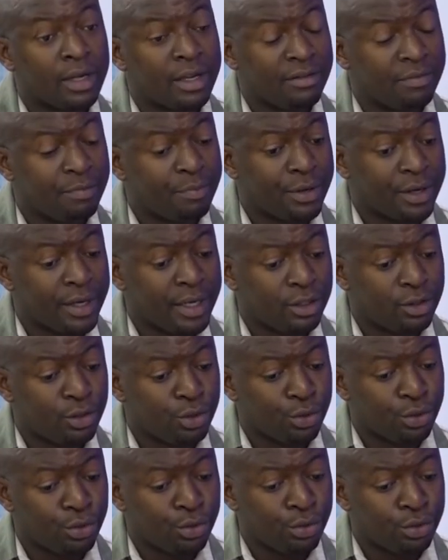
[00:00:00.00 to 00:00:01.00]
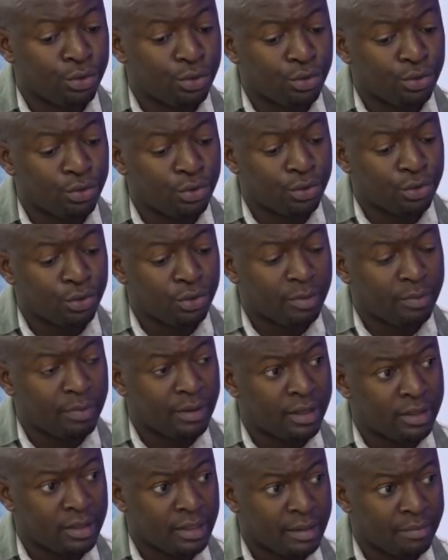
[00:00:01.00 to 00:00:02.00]
give praise to, to, to the
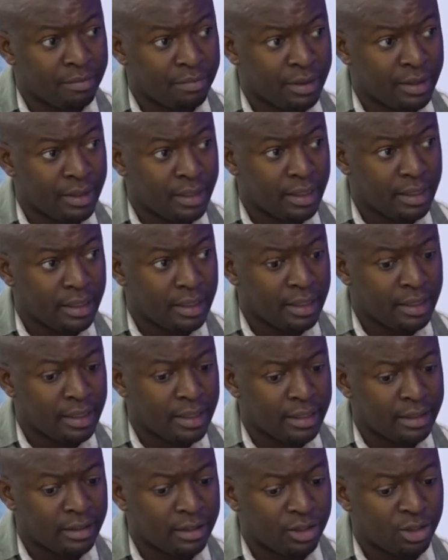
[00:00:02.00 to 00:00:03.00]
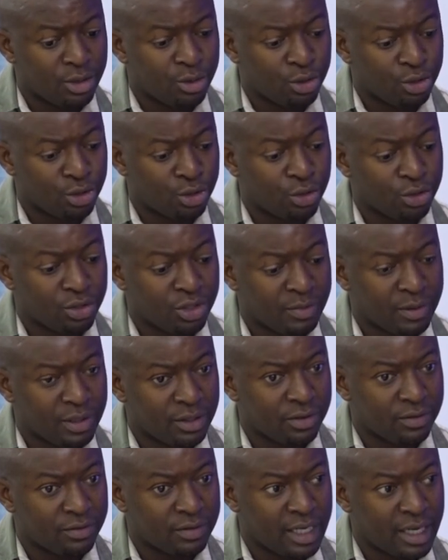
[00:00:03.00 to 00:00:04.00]
powers that be in that in a short, short space
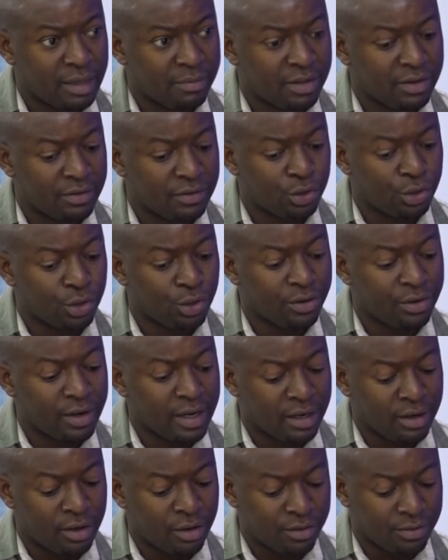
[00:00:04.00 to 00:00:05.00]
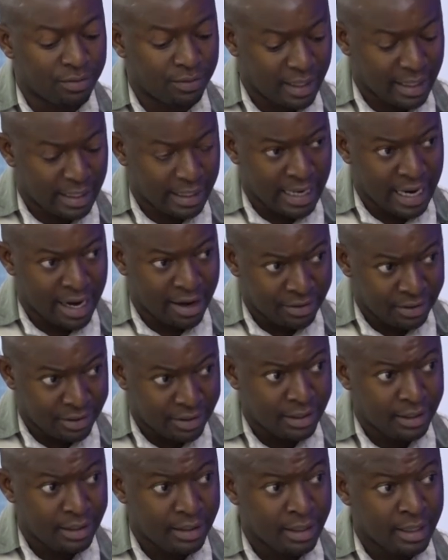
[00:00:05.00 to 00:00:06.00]
of time they've shown a lot of
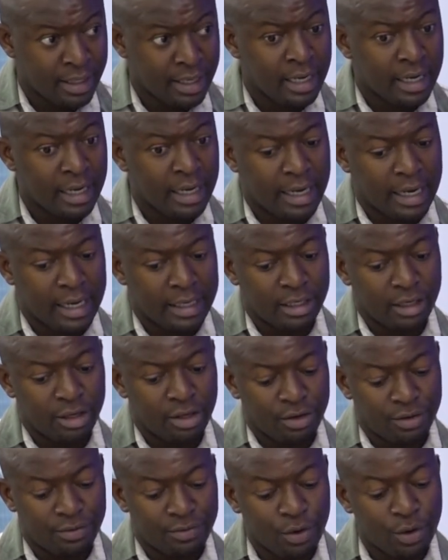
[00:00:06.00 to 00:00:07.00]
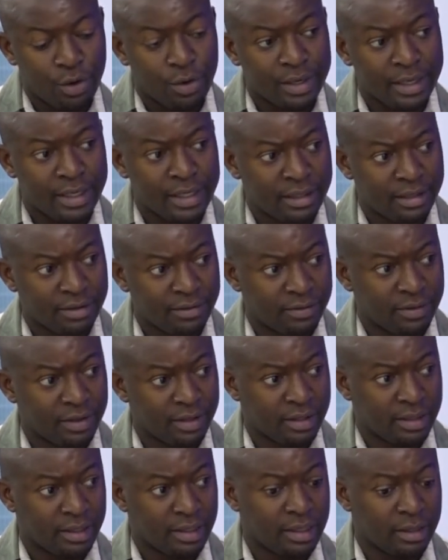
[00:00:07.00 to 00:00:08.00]
clarity and a lot of
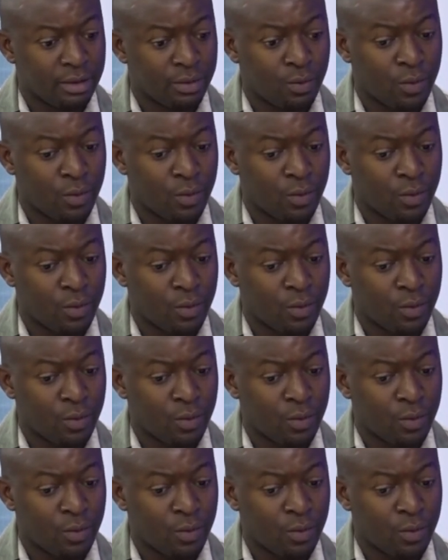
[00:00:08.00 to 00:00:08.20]
cohesiveness in mm-hmm.